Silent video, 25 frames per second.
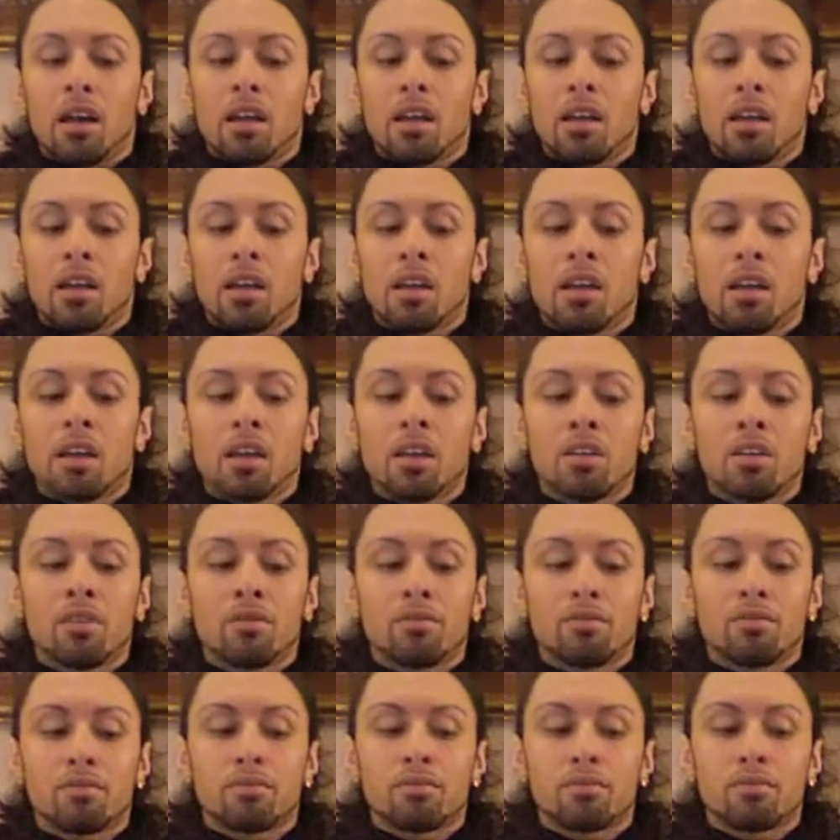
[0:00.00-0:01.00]
He
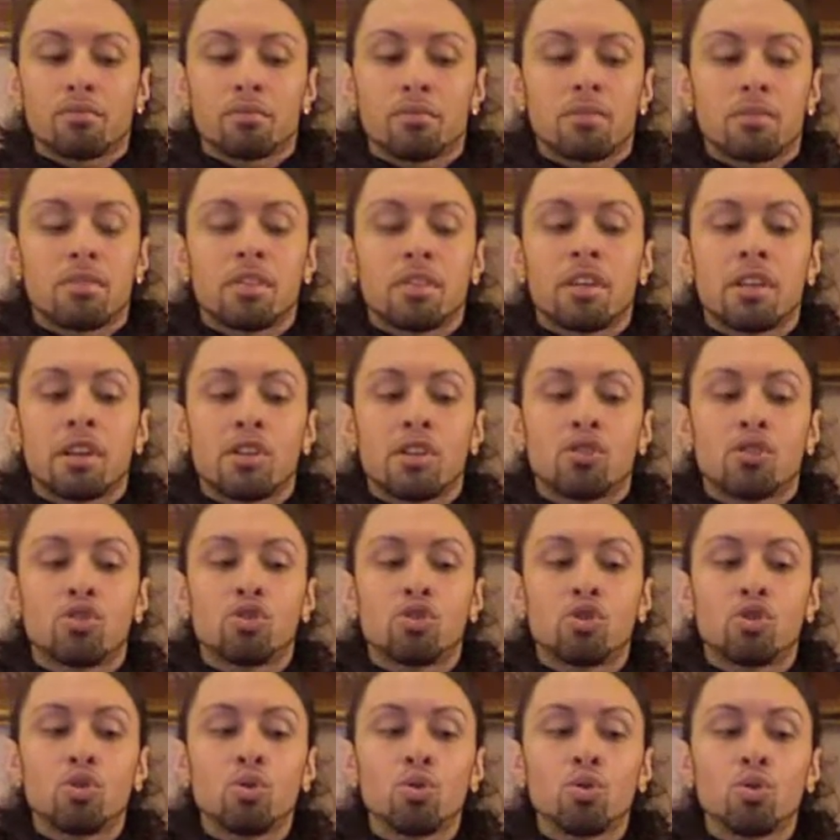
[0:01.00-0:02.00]
did
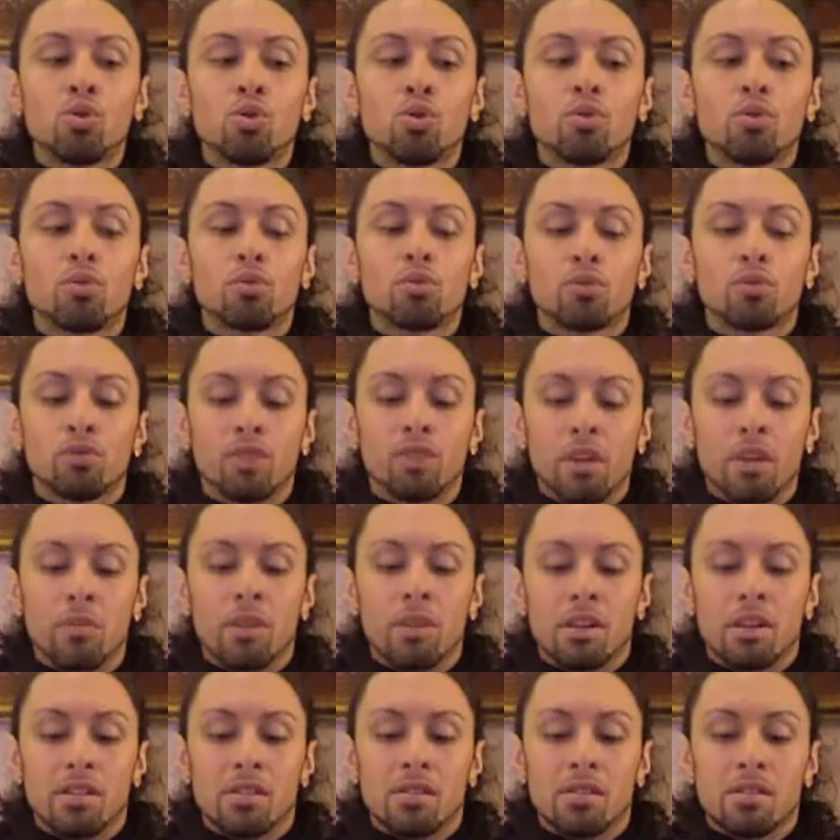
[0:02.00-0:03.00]
2
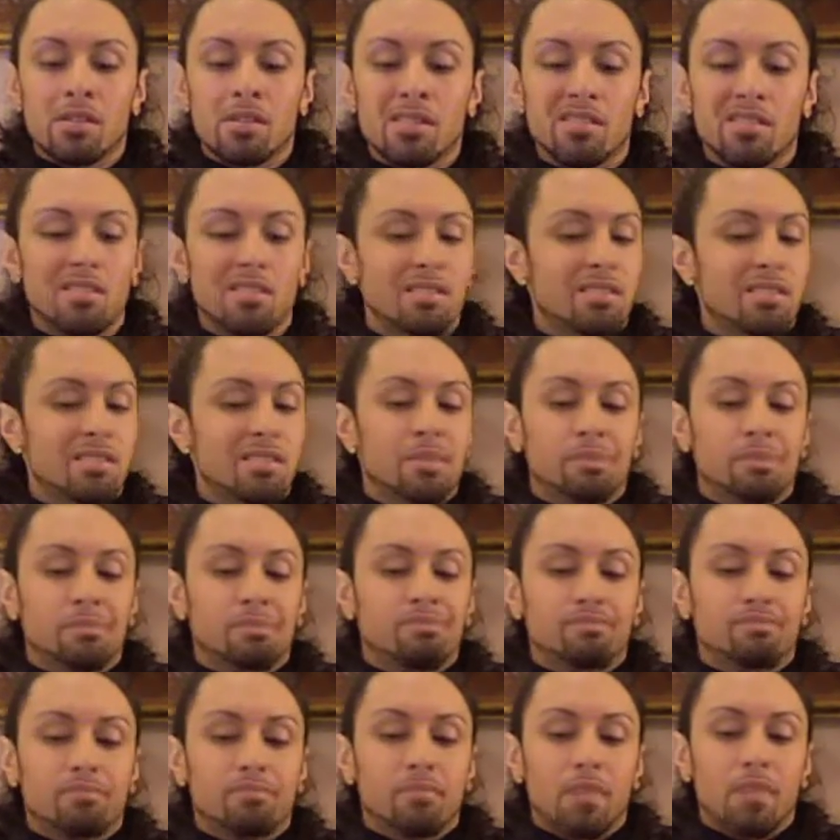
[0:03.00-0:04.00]
remixes
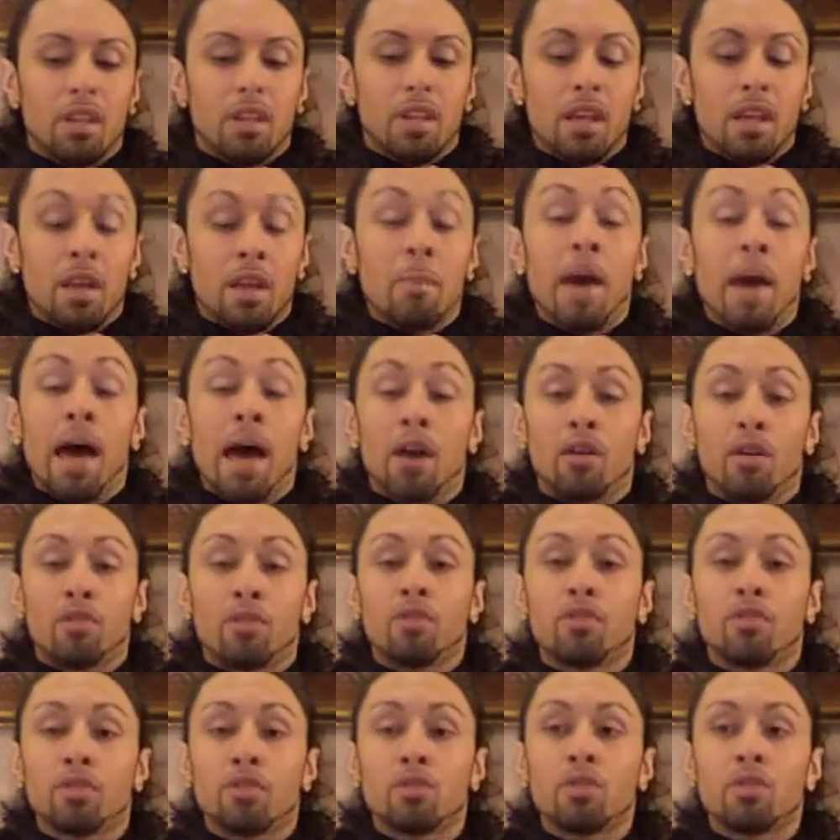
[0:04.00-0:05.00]
in a matter of
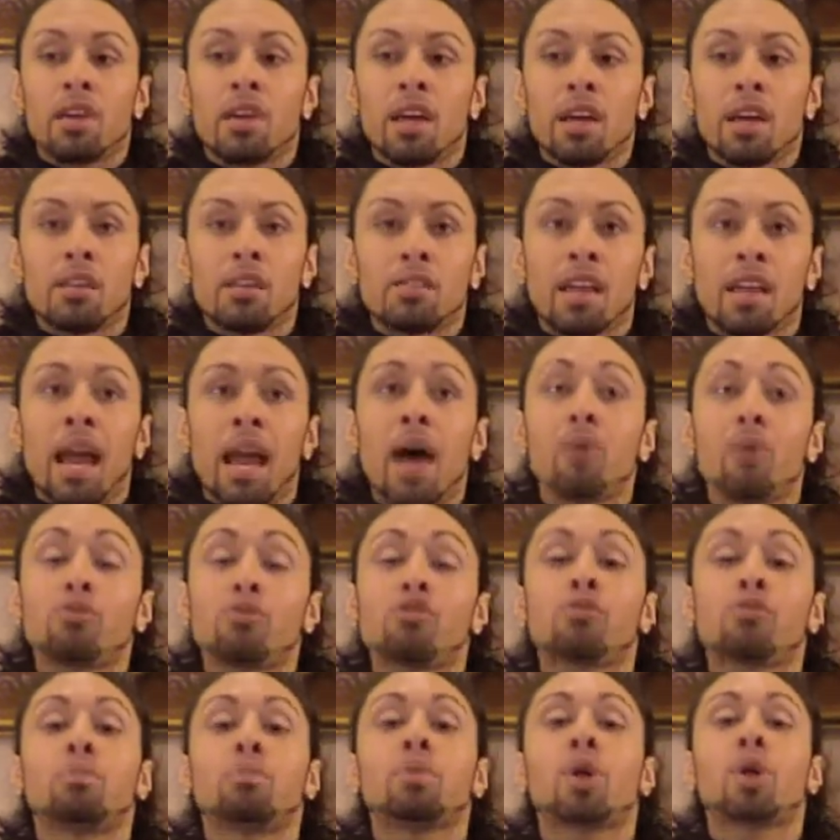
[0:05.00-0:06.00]
a few days, and I was
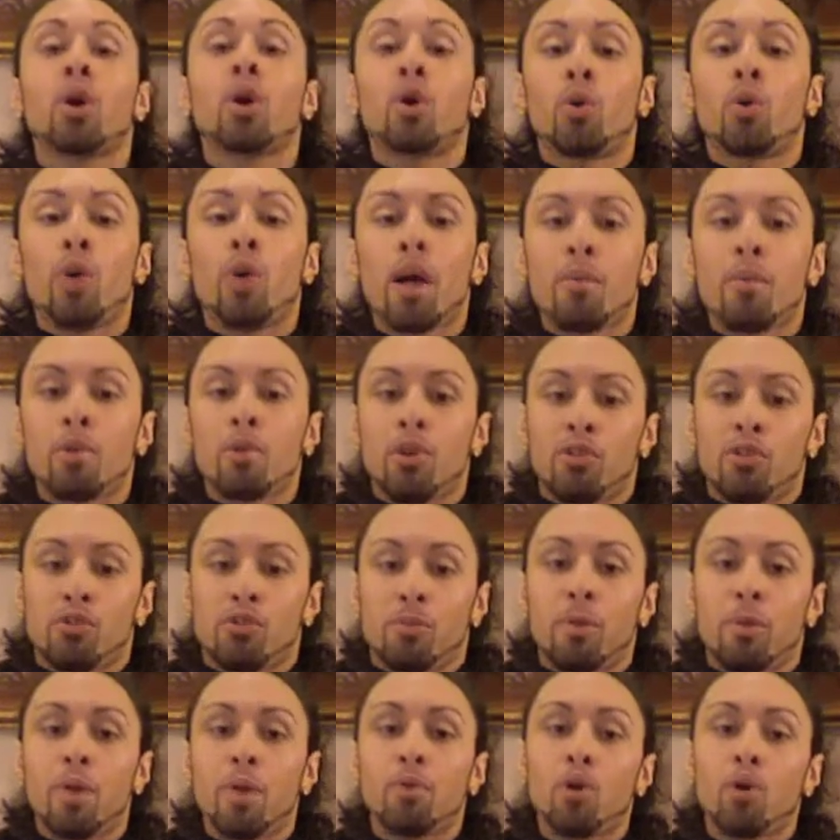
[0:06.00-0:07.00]
just blown away because
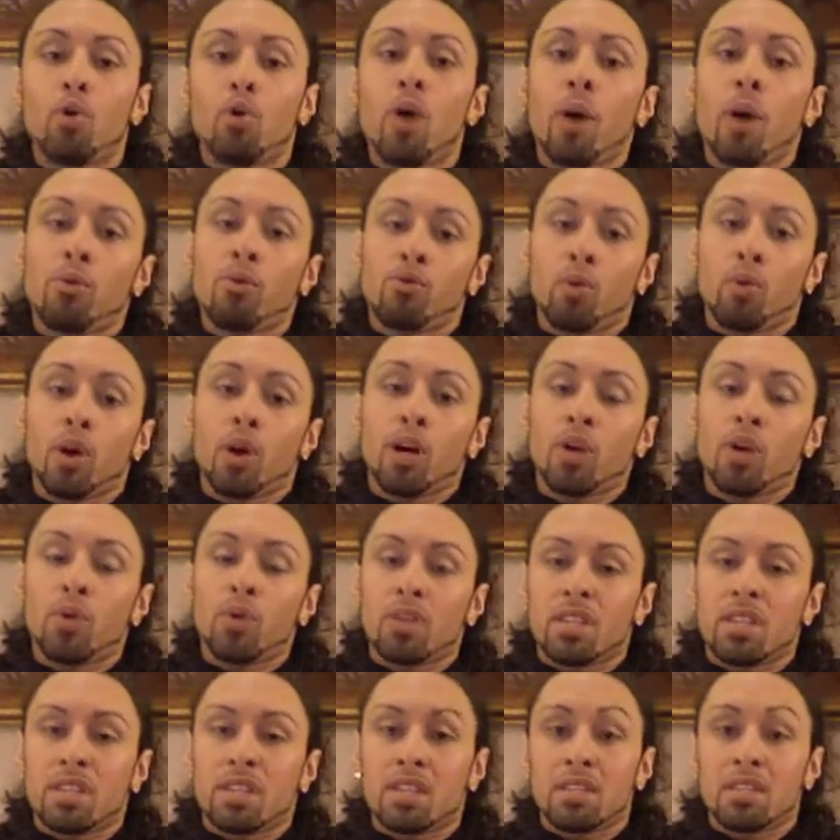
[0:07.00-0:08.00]
the people who I was working
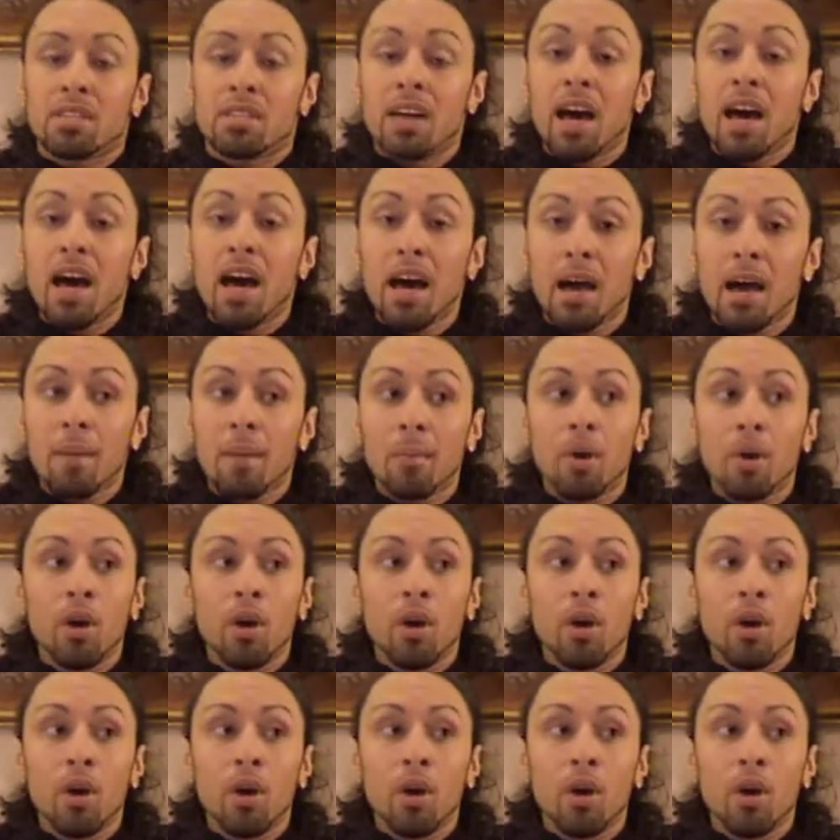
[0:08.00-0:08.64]
with at the time,